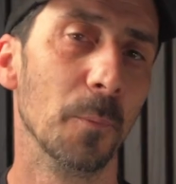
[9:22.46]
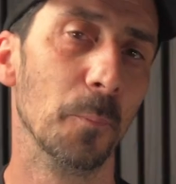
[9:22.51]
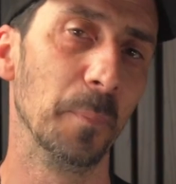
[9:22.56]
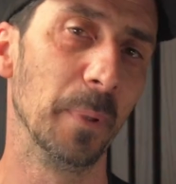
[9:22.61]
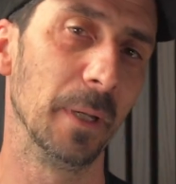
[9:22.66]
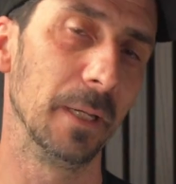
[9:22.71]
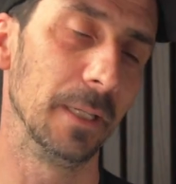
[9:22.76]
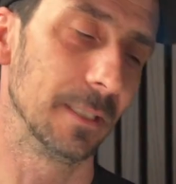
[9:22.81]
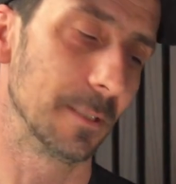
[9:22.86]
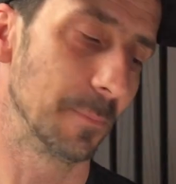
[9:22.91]

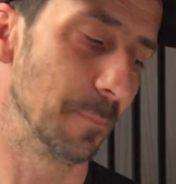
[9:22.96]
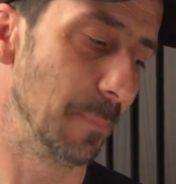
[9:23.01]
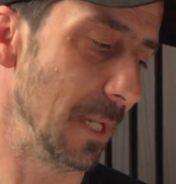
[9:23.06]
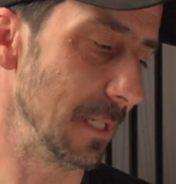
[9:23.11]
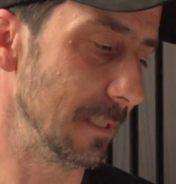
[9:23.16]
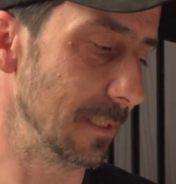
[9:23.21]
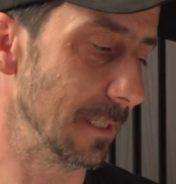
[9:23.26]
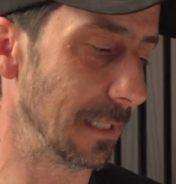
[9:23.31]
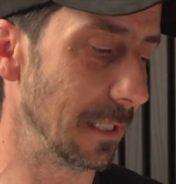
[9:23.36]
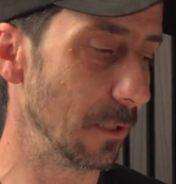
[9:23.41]
But it's
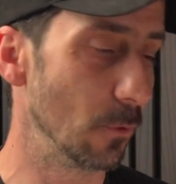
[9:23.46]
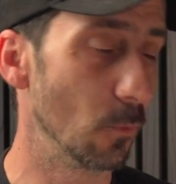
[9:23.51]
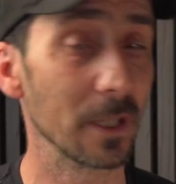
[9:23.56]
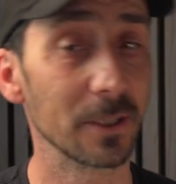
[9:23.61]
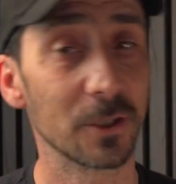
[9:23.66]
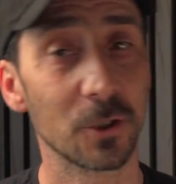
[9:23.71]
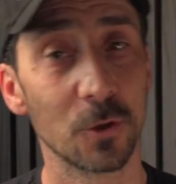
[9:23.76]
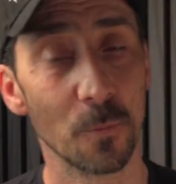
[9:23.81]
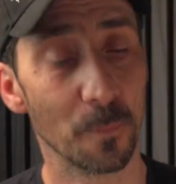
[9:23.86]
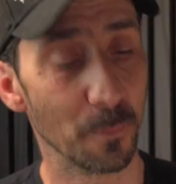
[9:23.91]
basically,
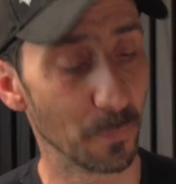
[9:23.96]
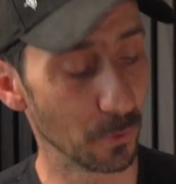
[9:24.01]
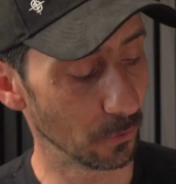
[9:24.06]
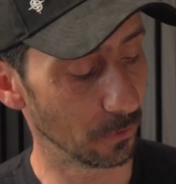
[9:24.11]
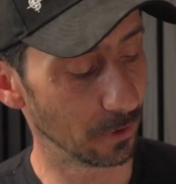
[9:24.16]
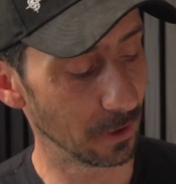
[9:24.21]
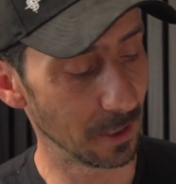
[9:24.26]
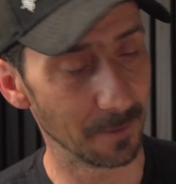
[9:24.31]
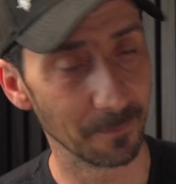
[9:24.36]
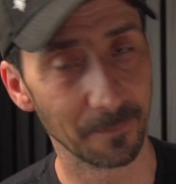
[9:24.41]
once you
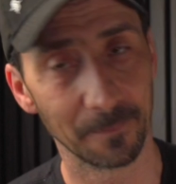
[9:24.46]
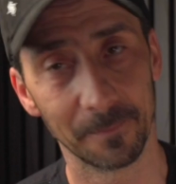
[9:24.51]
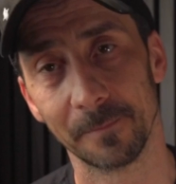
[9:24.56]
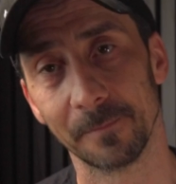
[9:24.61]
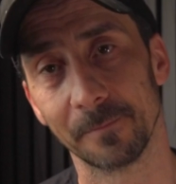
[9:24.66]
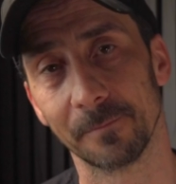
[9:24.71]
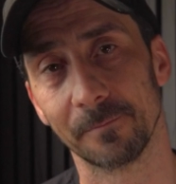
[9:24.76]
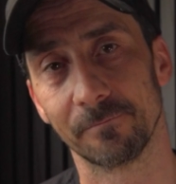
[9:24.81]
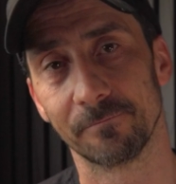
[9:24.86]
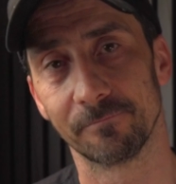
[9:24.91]
program
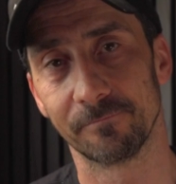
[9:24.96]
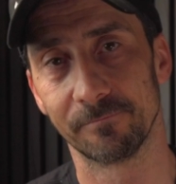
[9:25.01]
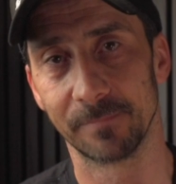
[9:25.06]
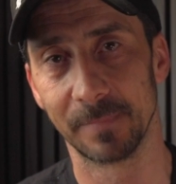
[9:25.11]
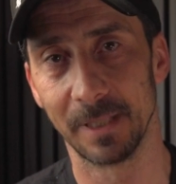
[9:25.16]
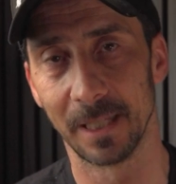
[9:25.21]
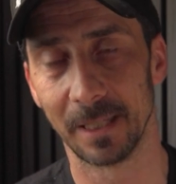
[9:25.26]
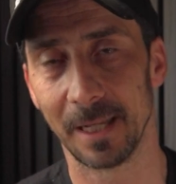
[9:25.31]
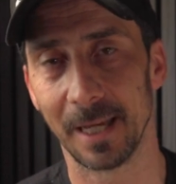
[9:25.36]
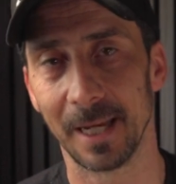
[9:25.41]

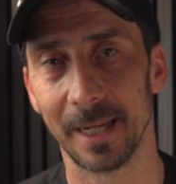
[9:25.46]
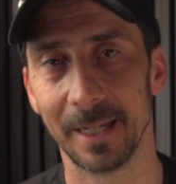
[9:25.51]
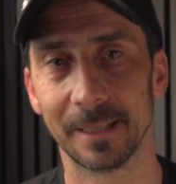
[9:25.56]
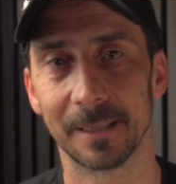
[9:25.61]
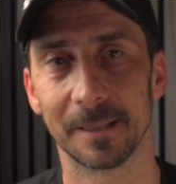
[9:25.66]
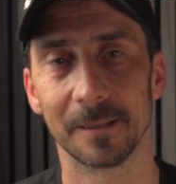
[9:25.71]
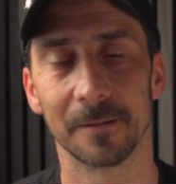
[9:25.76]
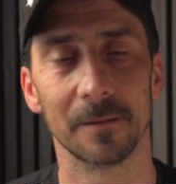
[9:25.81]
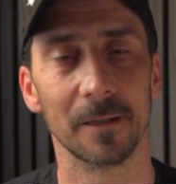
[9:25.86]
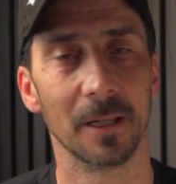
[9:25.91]
the
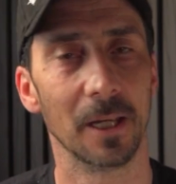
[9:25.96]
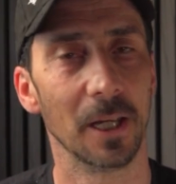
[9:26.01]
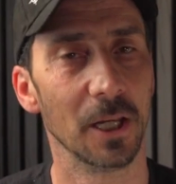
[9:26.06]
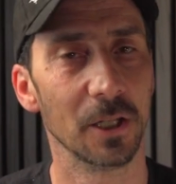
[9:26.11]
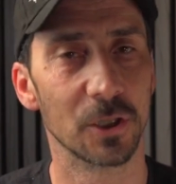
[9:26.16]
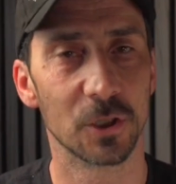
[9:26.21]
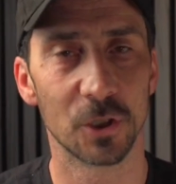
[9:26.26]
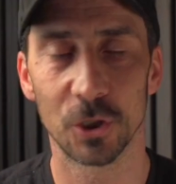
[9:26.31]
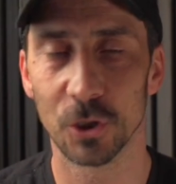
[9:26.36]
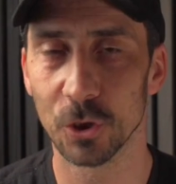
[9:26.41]
light,
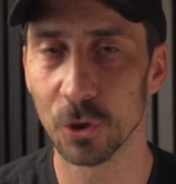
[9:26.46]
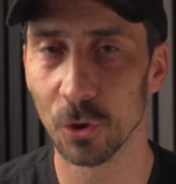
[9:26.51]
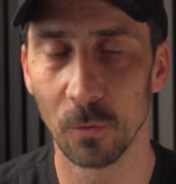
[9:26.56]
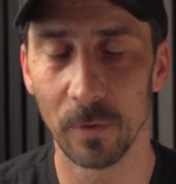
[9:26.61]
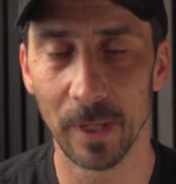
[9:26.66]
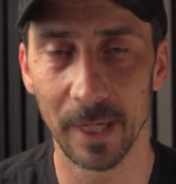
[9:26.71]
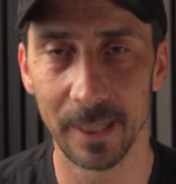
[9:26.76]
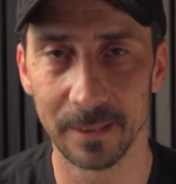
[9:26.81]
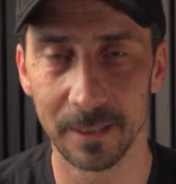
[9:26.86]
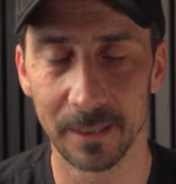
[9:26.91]
it's so
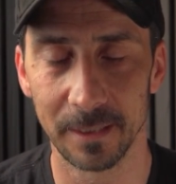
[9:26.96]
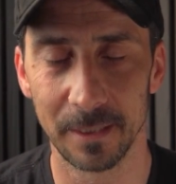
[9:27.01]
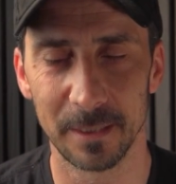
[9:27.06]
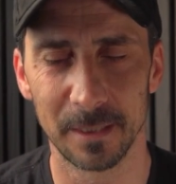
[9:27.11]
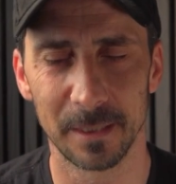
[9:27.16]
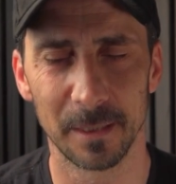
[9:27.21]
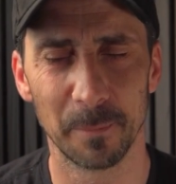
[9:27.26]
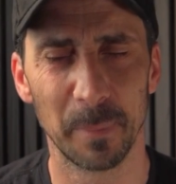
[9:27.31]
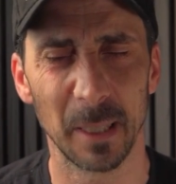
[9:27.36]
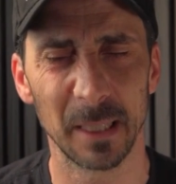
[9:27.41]
nice and
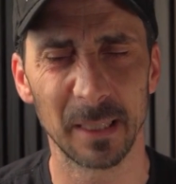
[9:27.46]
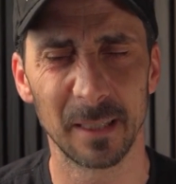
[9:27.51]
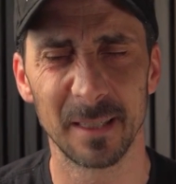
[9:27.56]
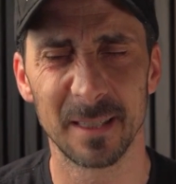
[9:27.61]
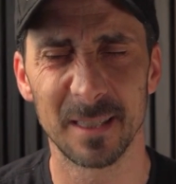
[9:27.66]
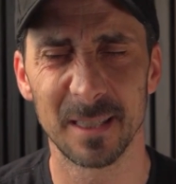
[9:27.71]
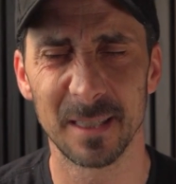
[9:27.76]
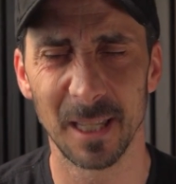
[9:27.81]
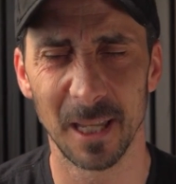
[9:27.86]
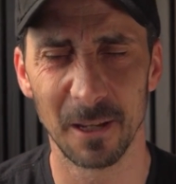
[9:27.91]
easy. The battery
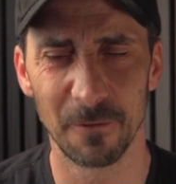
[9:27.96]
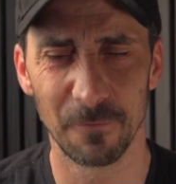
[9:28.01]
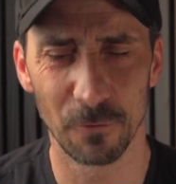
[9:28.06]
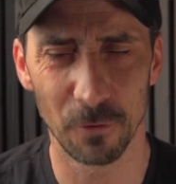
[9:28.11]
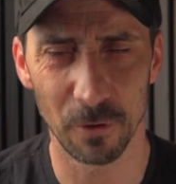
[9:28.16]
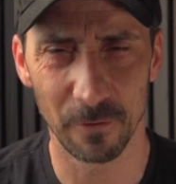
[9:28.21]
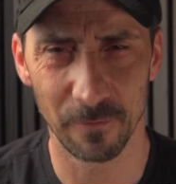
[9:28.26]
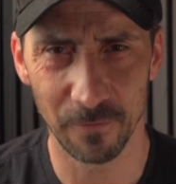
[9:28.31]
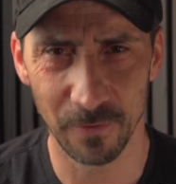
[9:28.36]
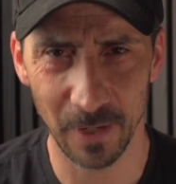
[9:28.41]
stays
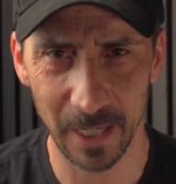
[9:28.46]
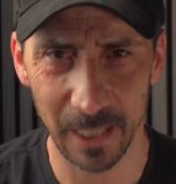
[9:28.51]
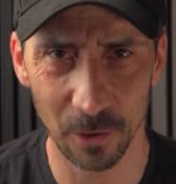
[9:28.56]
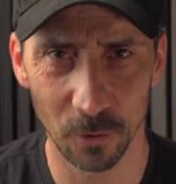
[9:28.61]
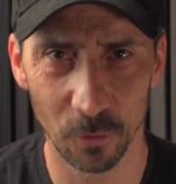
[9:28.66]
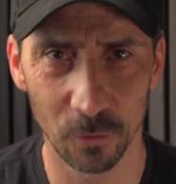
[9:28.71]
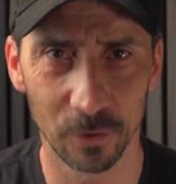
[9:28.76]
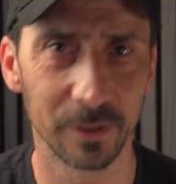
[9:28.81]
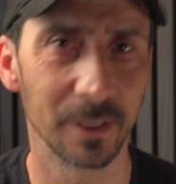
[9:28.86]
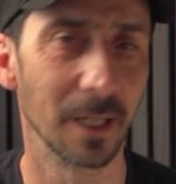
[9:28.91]
for a very
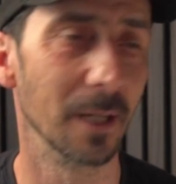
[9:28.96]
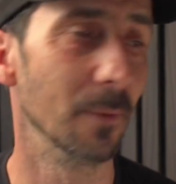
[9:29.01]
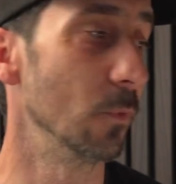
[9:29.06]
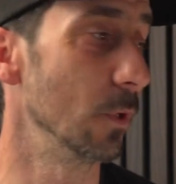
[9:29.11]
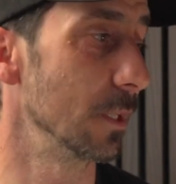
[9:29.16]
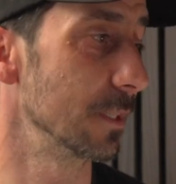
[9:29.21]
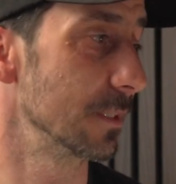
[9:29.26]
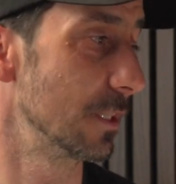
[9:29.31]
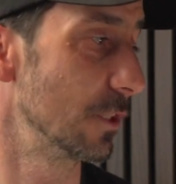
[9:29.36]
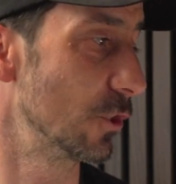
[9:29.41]
long time
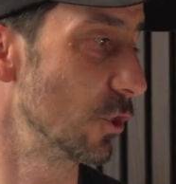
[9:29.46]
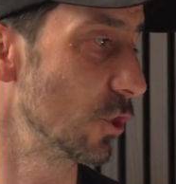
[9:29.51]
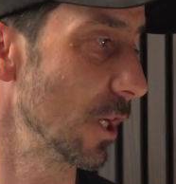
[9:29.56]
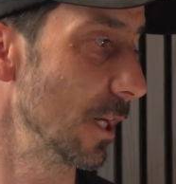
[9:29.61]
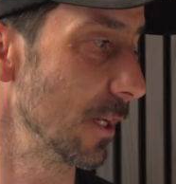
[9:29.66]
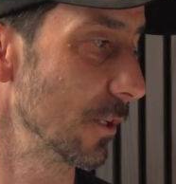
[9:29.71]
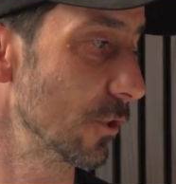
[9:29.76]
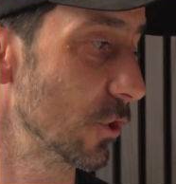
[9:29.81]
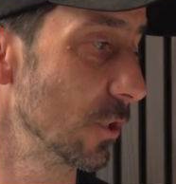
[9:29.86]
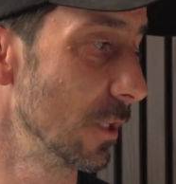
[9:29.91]
once it's
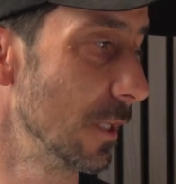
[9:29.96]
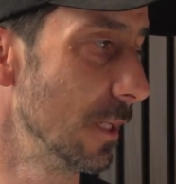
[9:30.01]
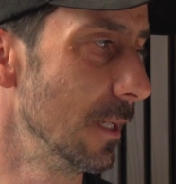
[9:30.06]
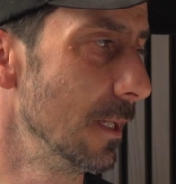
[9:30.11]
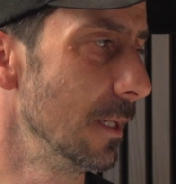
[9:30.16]
charged.